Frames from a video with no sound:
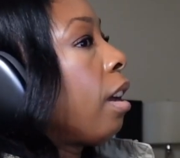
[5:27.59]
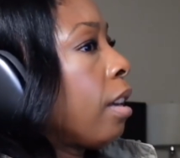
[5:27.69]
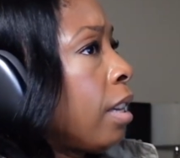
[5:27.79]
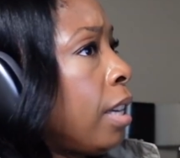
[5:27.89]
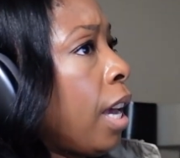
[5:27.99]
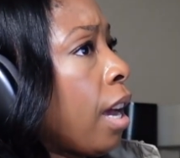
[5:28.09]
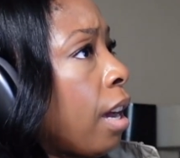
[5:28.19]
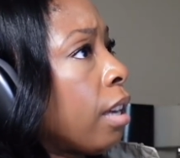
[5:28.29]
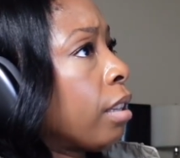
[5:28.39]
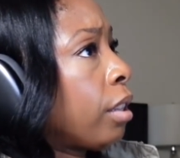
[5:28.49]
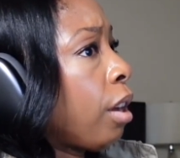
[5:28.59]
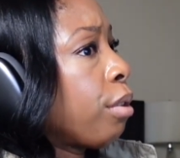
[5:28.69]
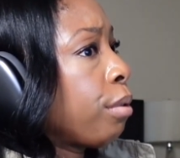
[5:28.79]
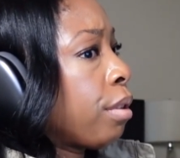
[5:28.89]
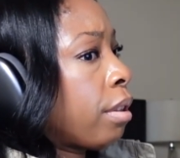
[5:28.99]
Yeah,
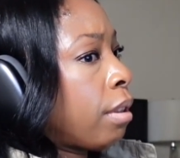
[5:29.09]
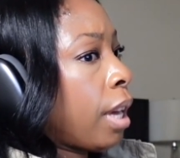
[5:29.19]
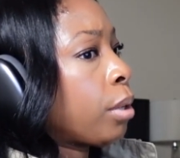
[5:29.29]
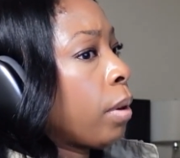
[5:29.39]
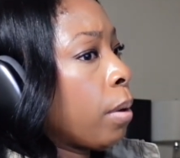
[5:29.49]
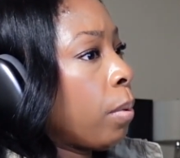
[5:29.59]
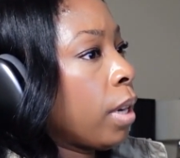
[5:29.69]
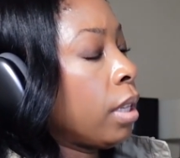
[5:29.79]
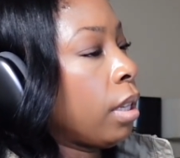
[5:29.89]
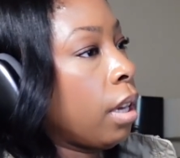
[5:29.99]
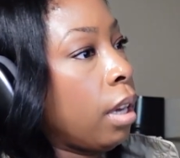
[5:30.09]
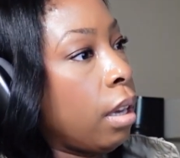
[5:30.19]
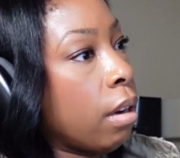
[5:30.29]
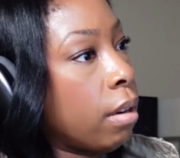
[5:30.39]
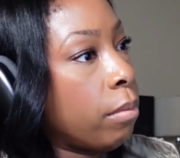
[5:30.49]
so that's what I wanted to,
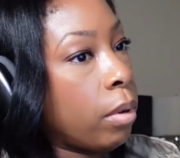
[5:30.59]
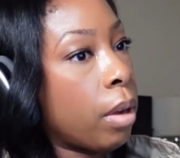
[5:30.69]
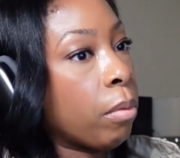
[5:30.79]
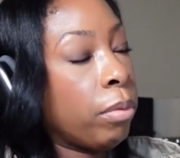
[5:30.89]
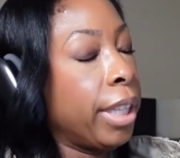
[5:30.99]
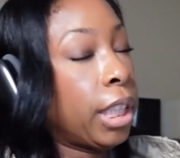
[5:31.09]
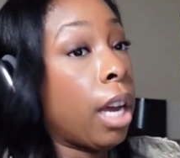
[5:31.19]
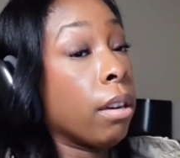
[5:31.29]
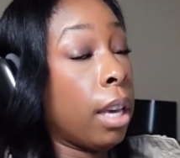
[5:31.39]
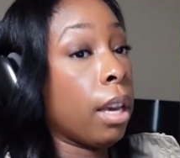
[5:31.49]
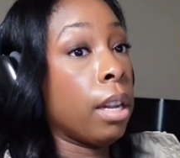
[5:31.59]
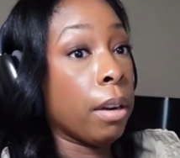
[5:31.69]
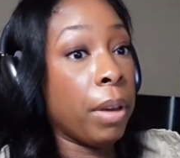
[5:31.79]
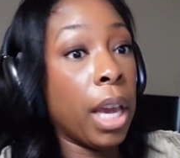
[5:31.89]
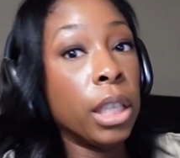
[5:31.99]
uh, well, reach out, get
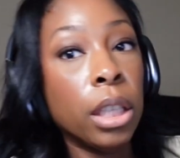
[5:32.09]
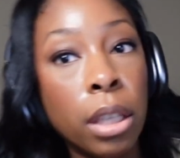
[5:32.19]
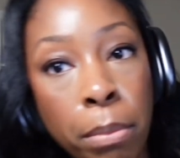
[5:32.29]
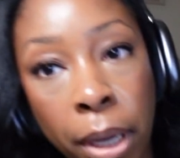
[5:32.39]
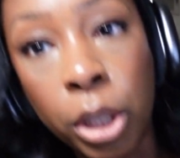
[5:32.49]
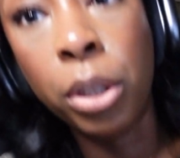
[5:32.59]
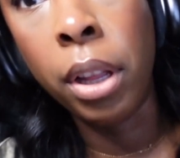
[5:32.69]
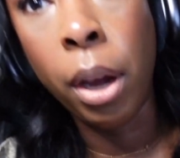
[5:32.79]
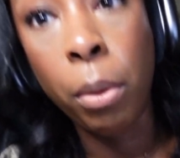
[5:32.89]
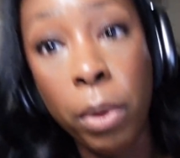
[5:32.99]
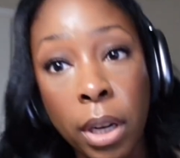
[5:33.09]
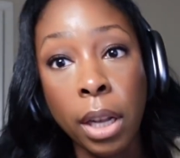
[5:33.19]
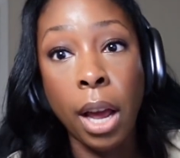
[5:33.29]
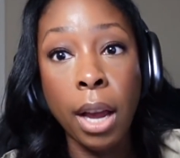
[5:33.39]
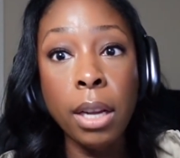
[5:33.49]
clarification to make sure that we're
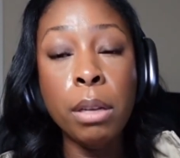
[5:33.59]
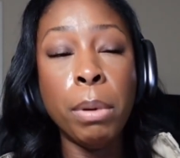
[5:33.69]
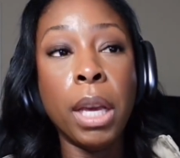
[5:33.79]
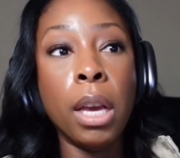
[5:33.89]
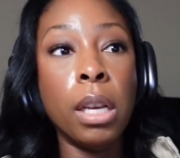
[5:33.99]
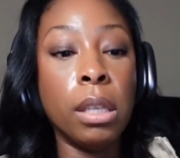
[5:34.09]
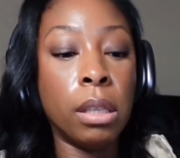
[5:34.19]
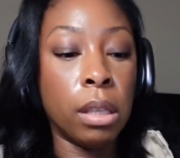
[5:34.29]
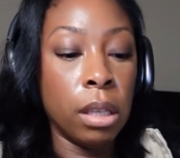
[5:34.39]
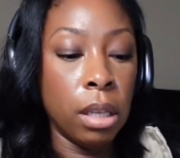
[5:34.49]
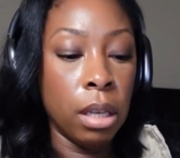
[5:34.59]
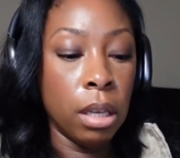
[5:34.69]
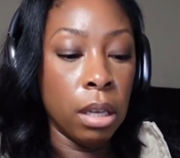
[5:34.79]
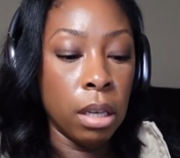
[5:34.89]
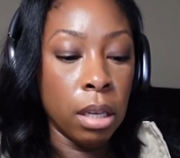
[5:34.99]
aligned because
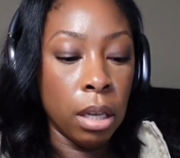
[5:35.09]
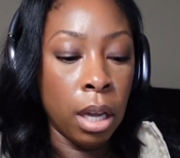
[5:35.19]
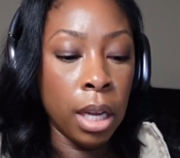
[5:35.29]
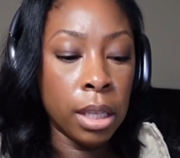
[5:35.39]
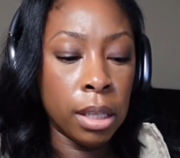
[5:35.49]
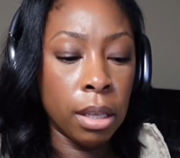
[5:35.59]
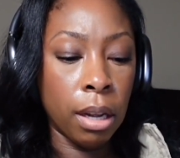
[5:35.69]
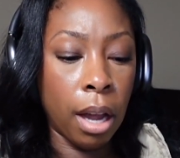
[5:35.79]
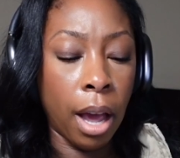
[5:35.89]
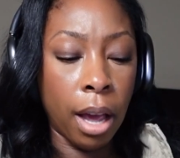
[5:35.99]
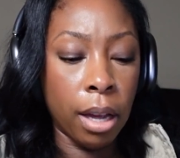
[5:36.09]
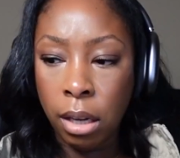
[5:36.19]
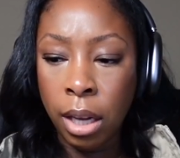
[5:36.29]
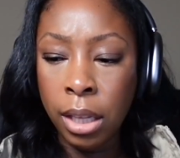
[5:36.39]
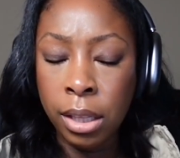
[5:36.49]
he's,
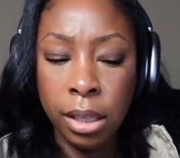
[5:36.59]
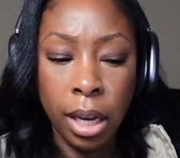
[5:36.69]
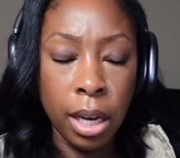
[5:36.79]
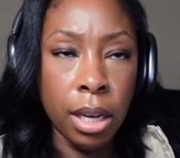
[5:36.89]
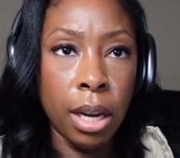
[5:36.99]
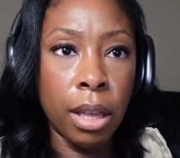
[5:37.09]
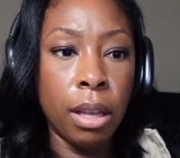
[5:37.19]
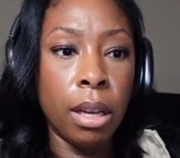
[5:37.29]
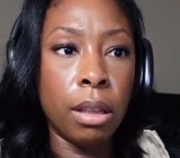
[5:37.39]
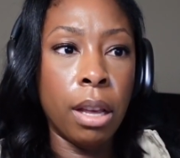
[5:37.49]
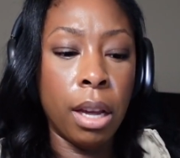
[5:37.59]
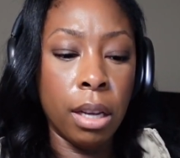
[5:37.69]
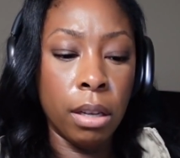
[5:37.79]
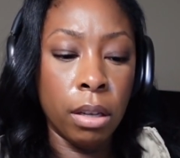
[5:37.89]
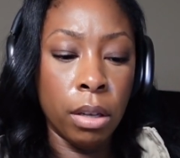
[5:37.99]
he stated, I think
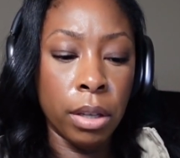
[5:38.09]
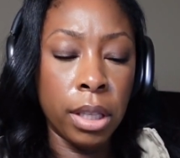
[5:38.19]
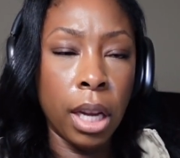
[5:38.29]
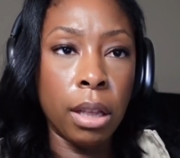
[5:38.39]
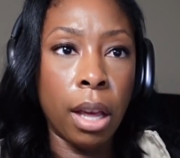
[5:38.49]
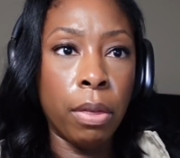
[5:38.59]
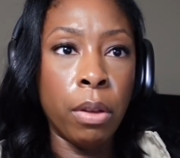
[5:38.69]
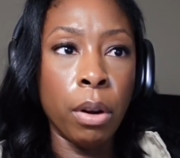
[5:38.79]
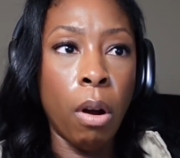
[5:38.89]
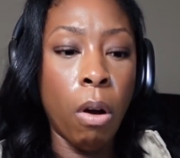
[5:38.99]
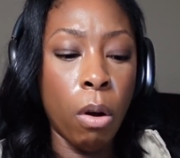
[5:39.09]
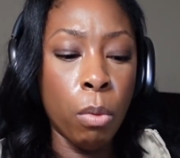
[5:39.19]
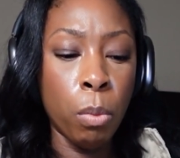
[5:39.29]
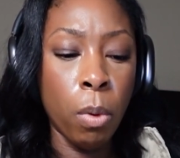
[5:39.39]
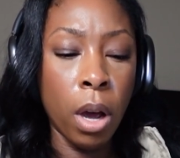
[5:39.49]
that you're saying that they're
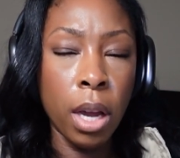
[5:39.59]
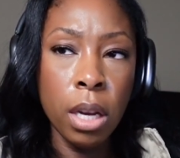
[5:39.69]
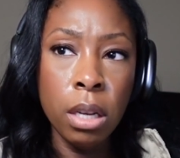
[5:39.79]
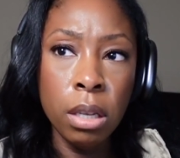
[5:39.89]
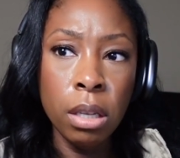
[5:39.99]
all one.